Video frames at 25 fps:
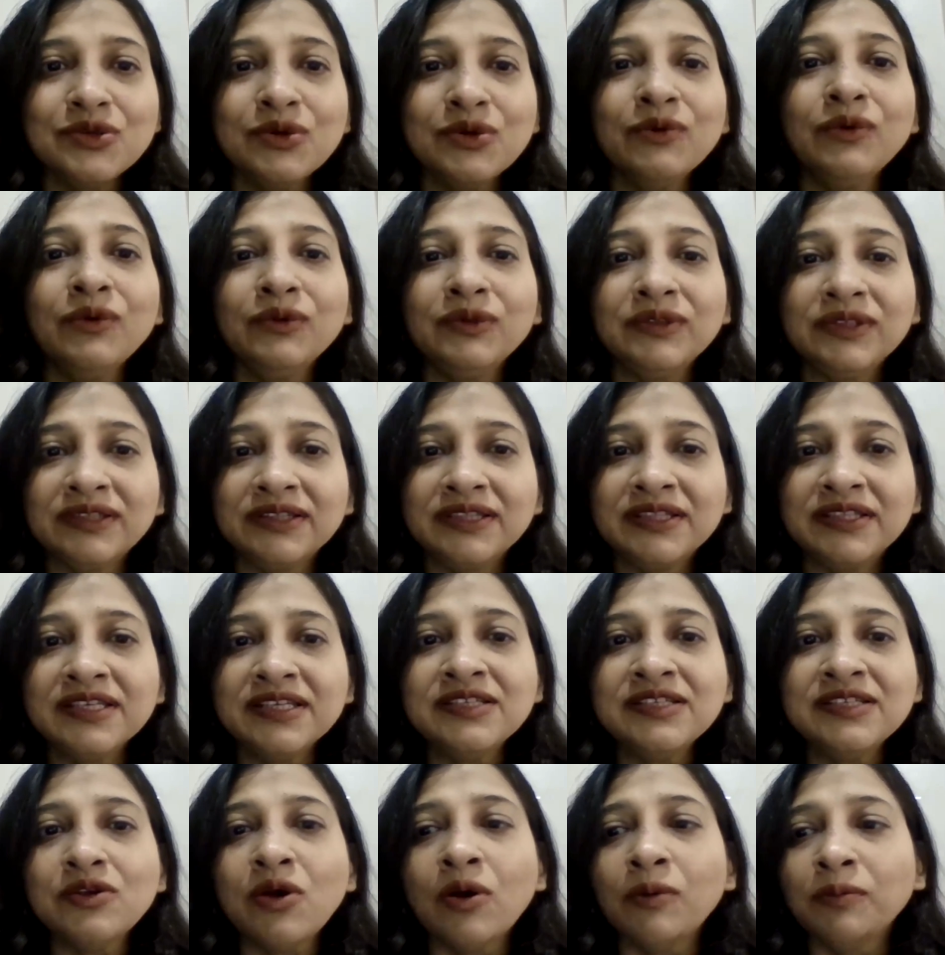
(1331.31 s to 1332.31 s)
So,
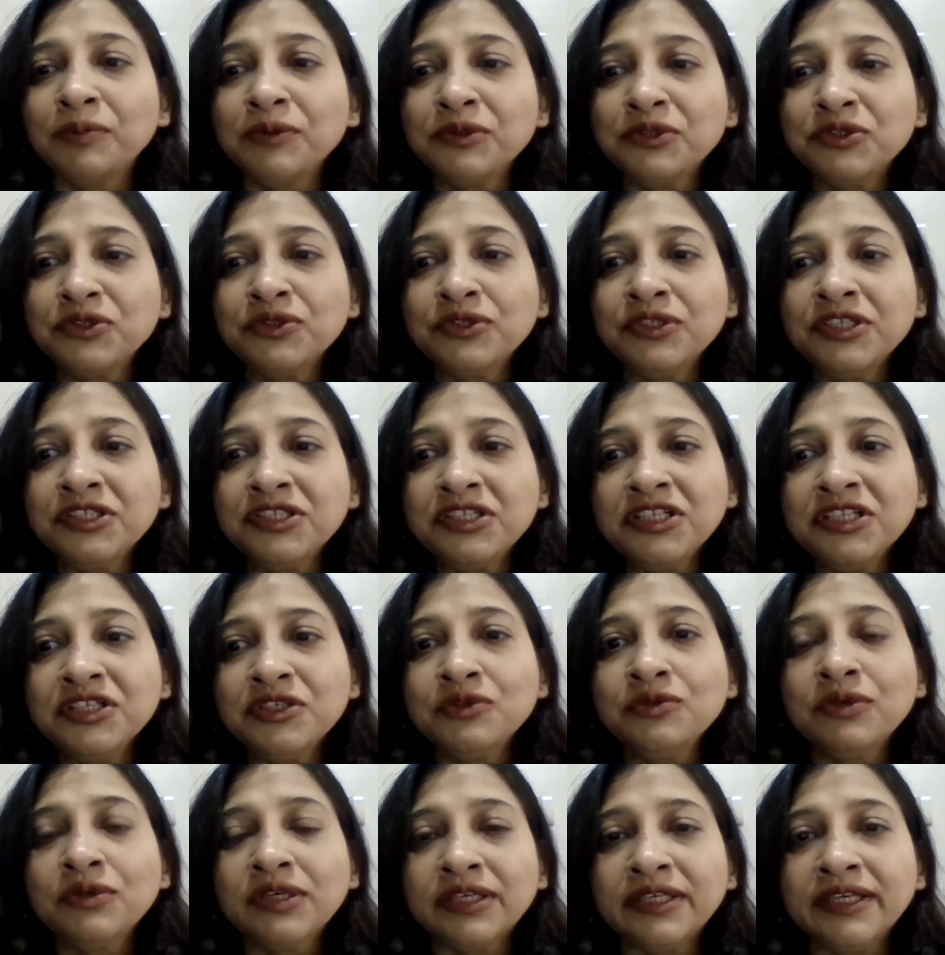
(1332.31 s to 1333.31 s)
this
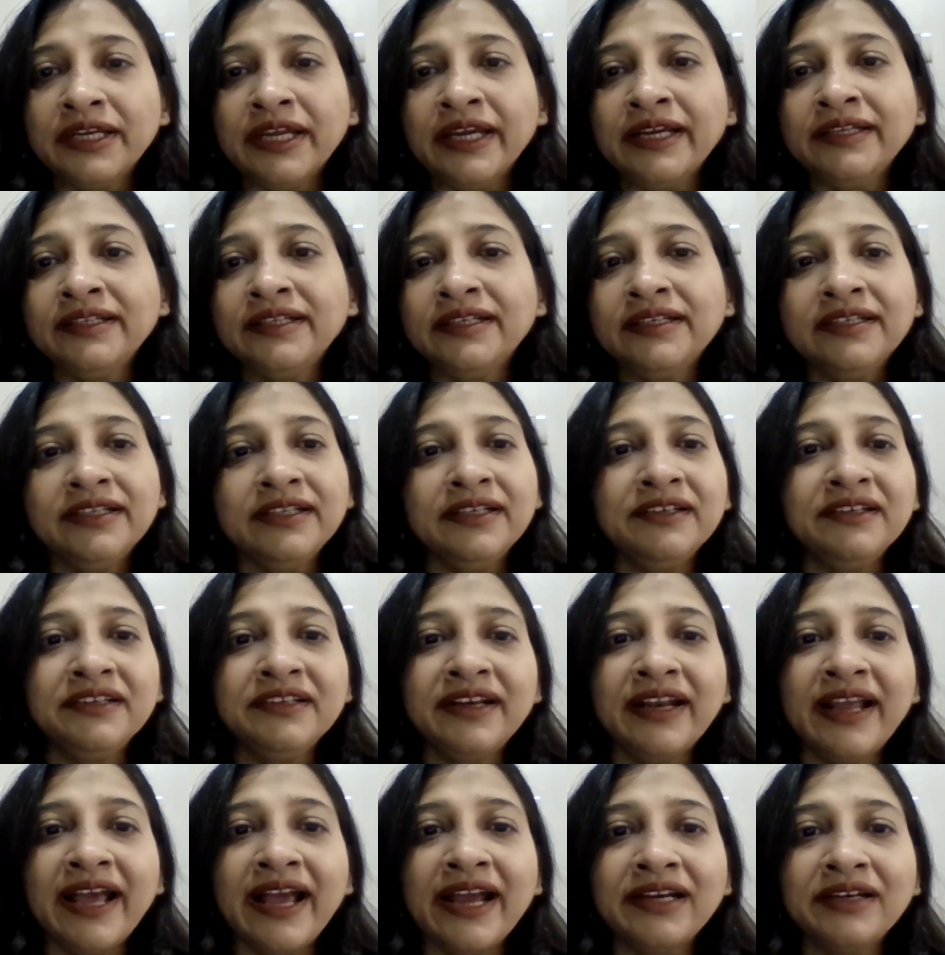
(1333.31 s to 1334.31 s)
opportunity to connect and
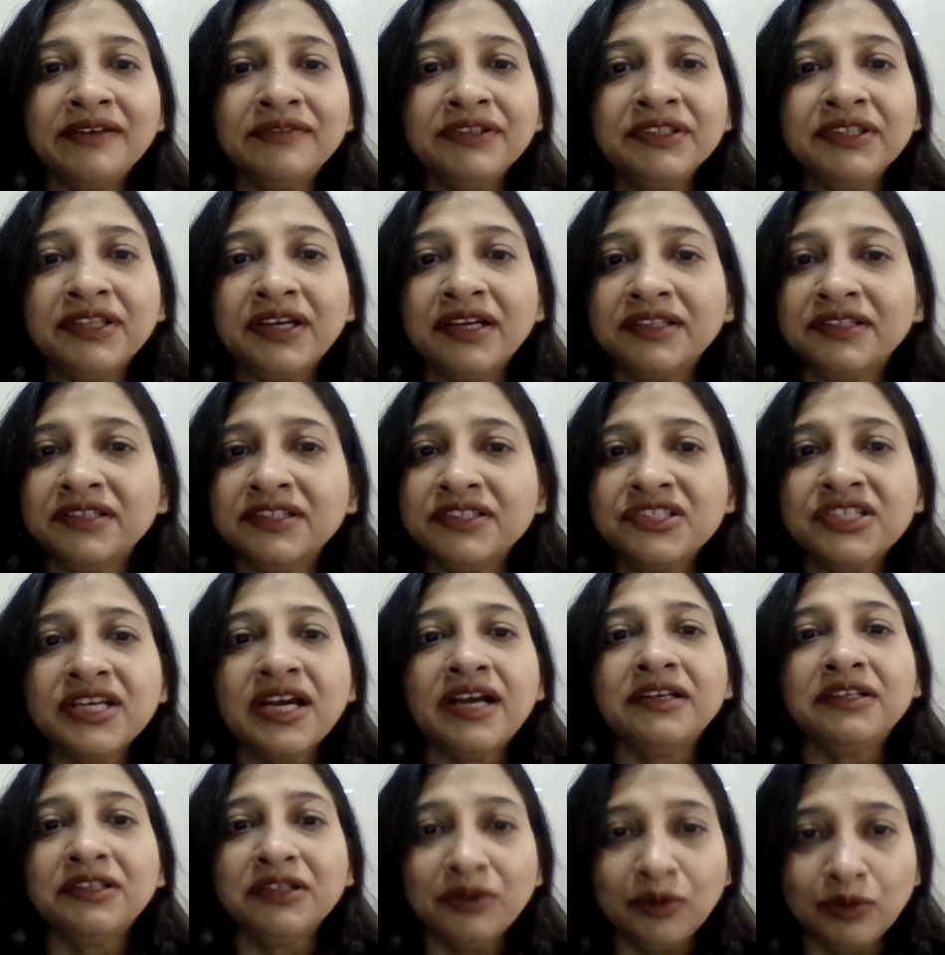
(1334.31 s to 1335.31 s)
interact with
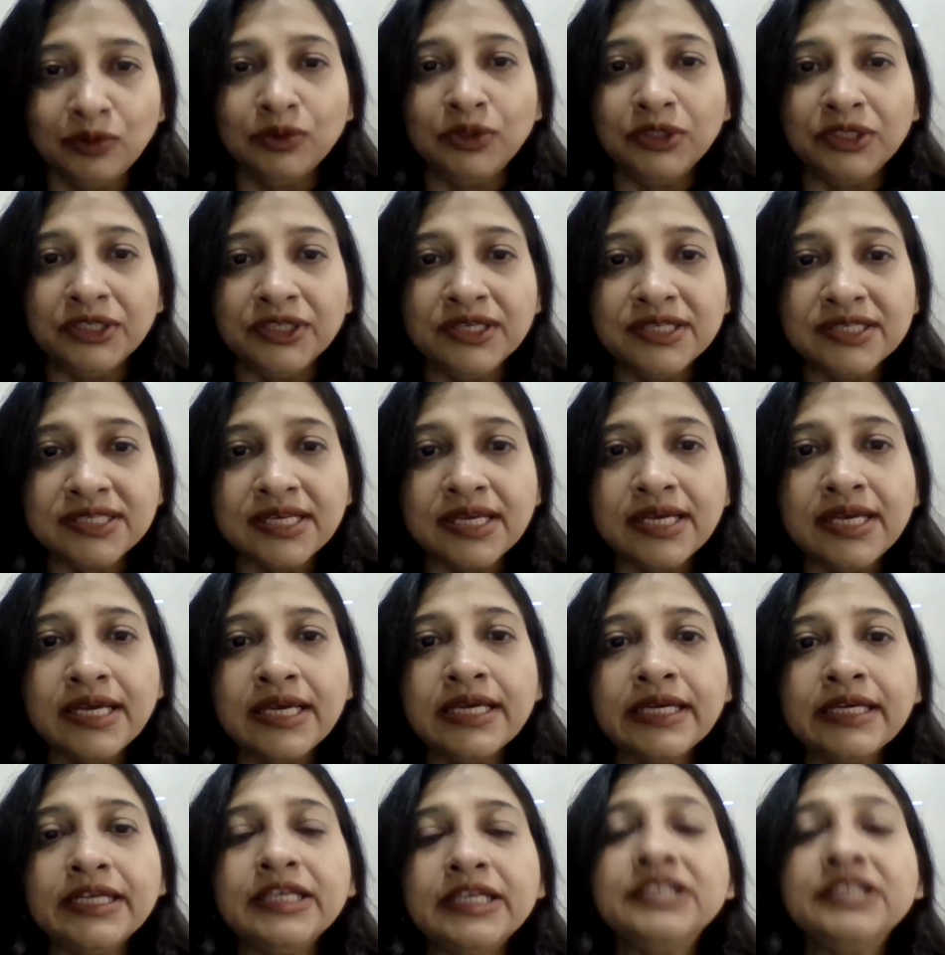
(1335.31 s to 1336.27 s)
other charter holders